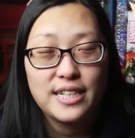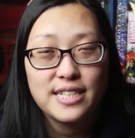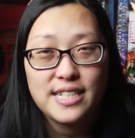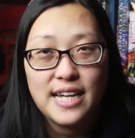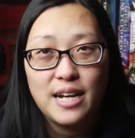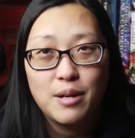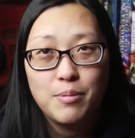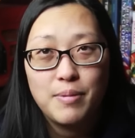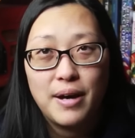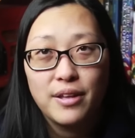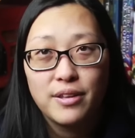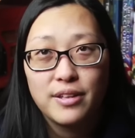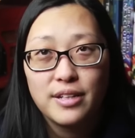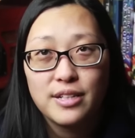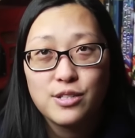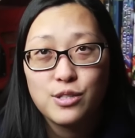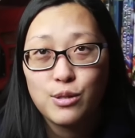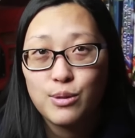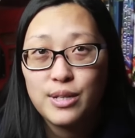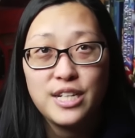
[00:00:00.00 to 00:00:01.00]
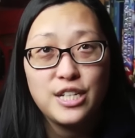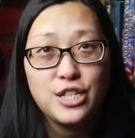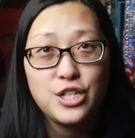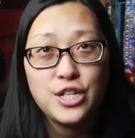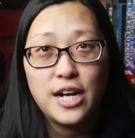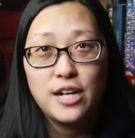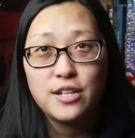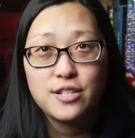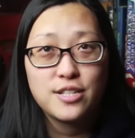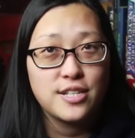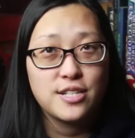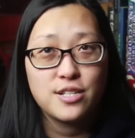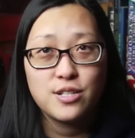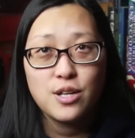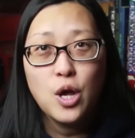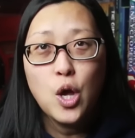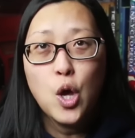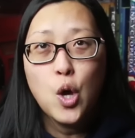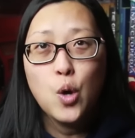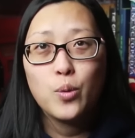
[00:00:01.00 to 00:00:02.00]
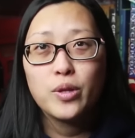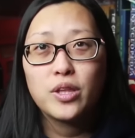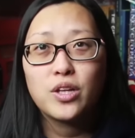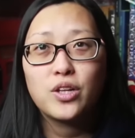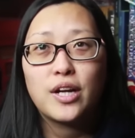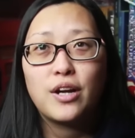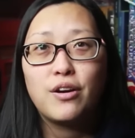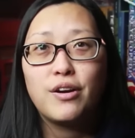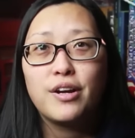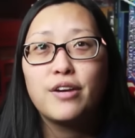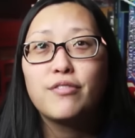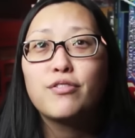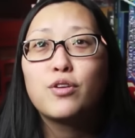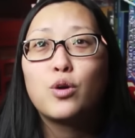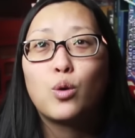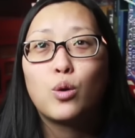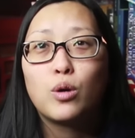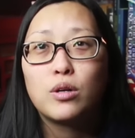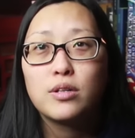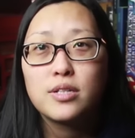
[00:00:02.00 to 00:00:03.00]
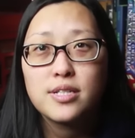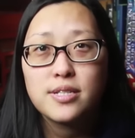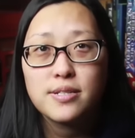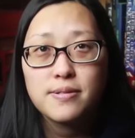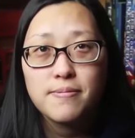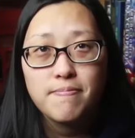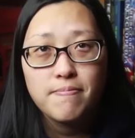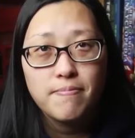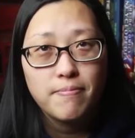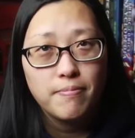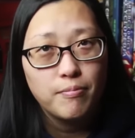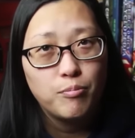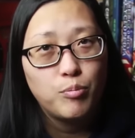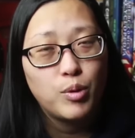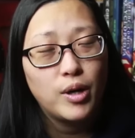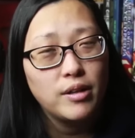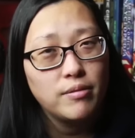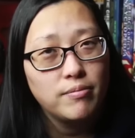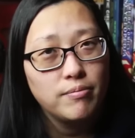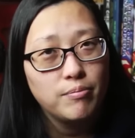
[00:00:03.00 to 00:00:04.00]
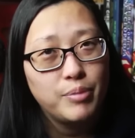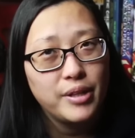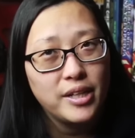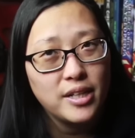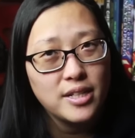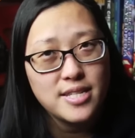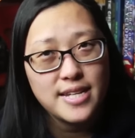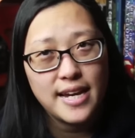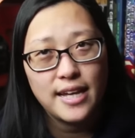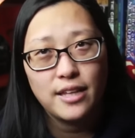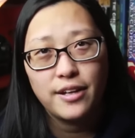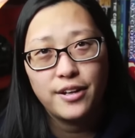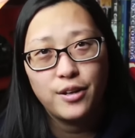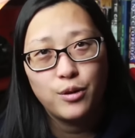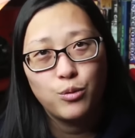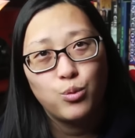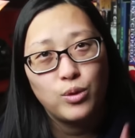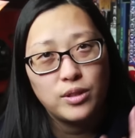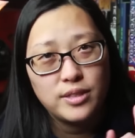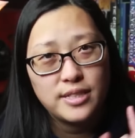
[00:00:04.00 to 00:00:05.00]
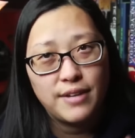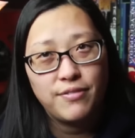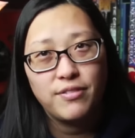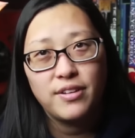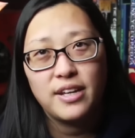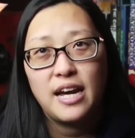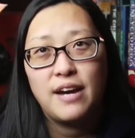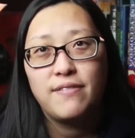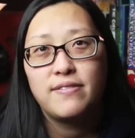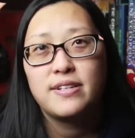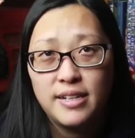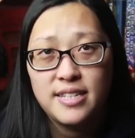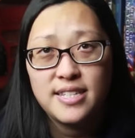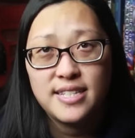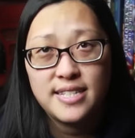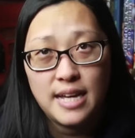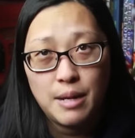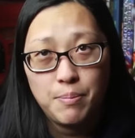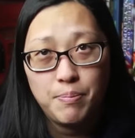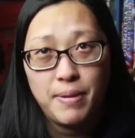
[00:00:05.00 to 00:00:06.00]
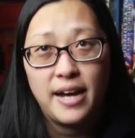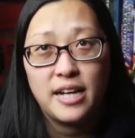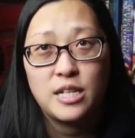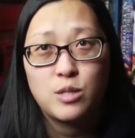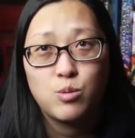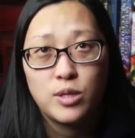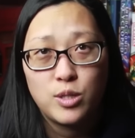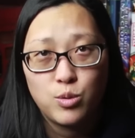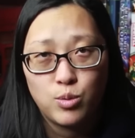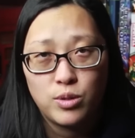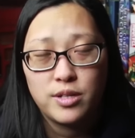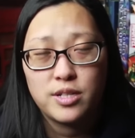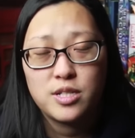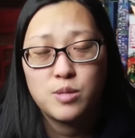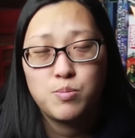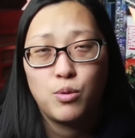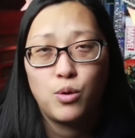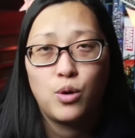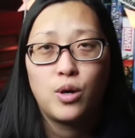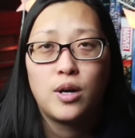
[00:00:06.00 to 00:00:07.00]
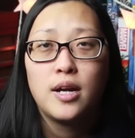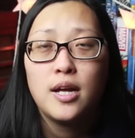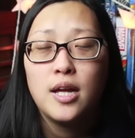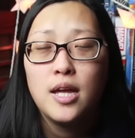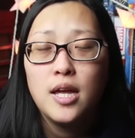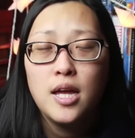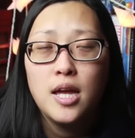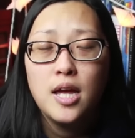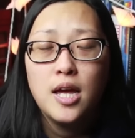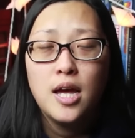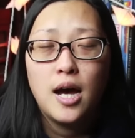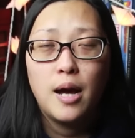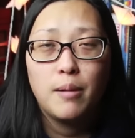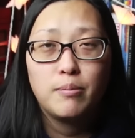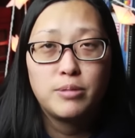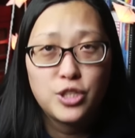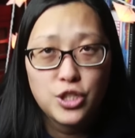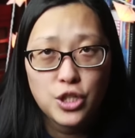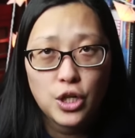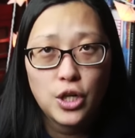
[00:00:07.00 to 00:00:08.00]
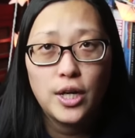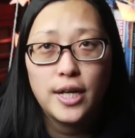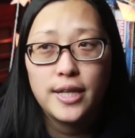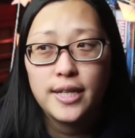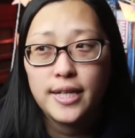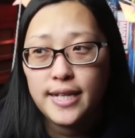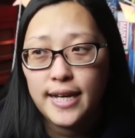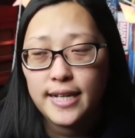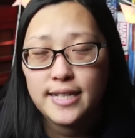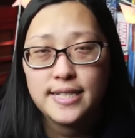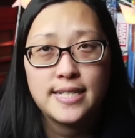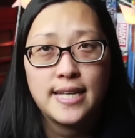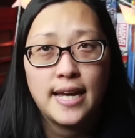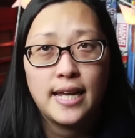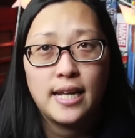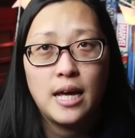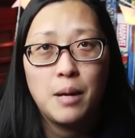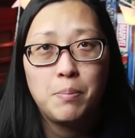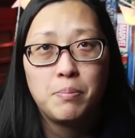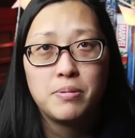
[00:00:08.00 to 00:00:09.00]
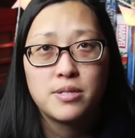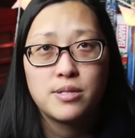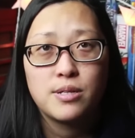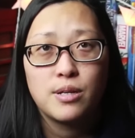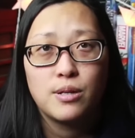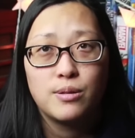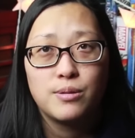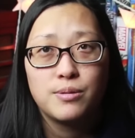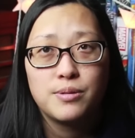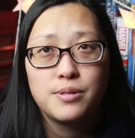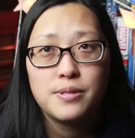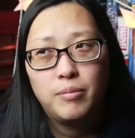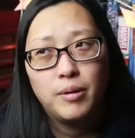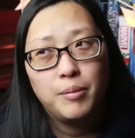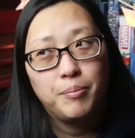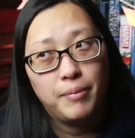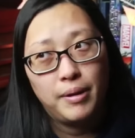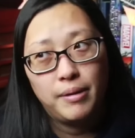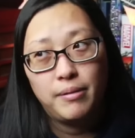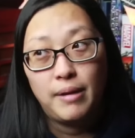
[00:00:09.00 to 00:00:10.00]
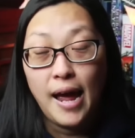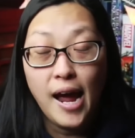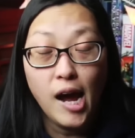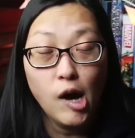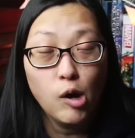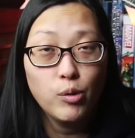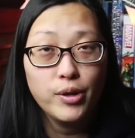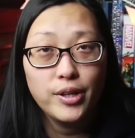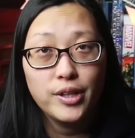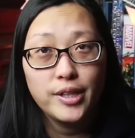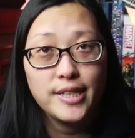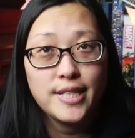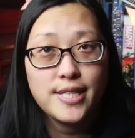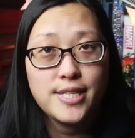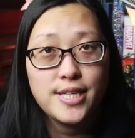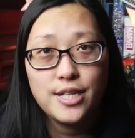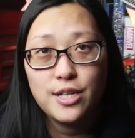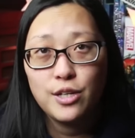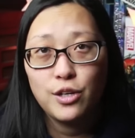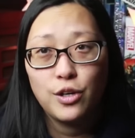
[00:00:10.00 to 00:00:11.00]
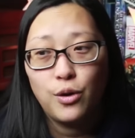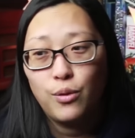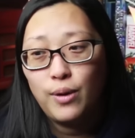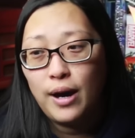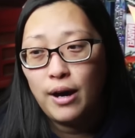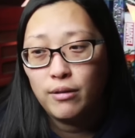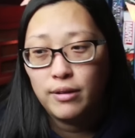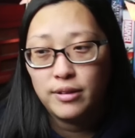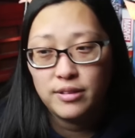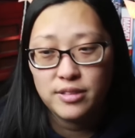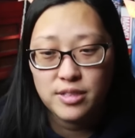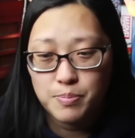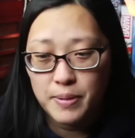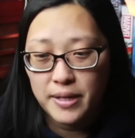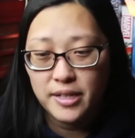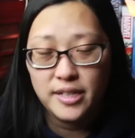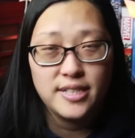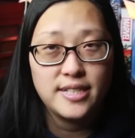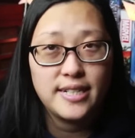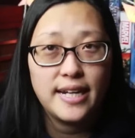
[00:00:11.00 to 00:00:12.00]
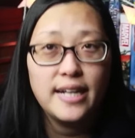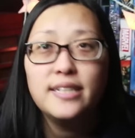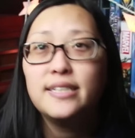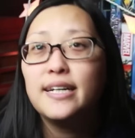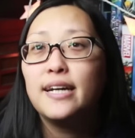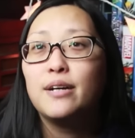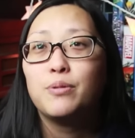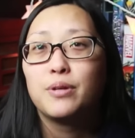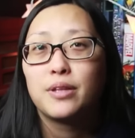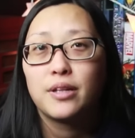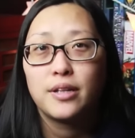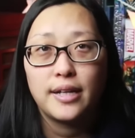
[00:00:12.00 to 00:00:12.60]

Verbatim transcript: excited about this, so he shares this with Clary, of course. But being a daylighter will definitely have its setbacks, which we'll explore, I'm sure, in the next 10 episodes. But now, at least he can go out and spend a day date with